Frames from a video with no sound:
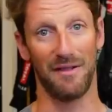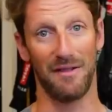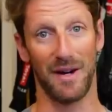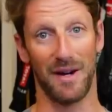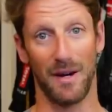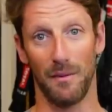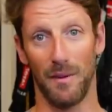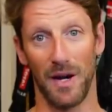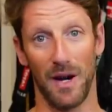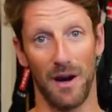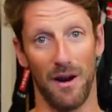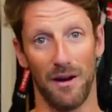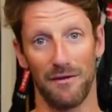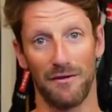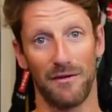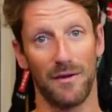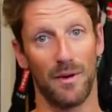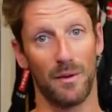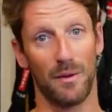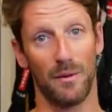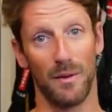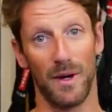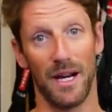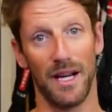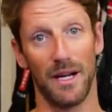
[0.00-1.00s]
think we're on
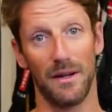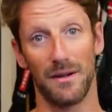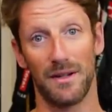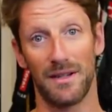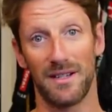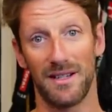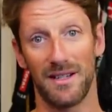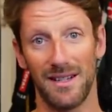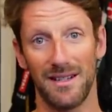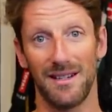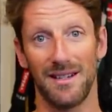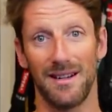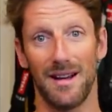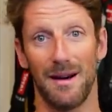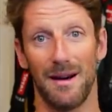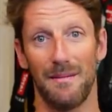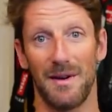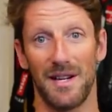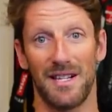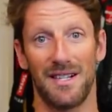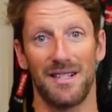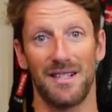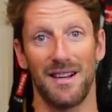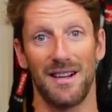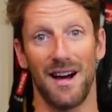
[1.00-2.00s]
for a really good season.
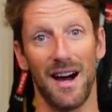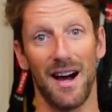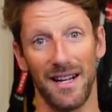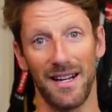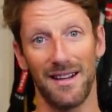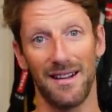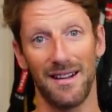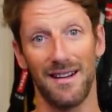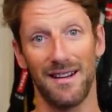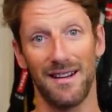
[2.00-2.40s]
I'm excited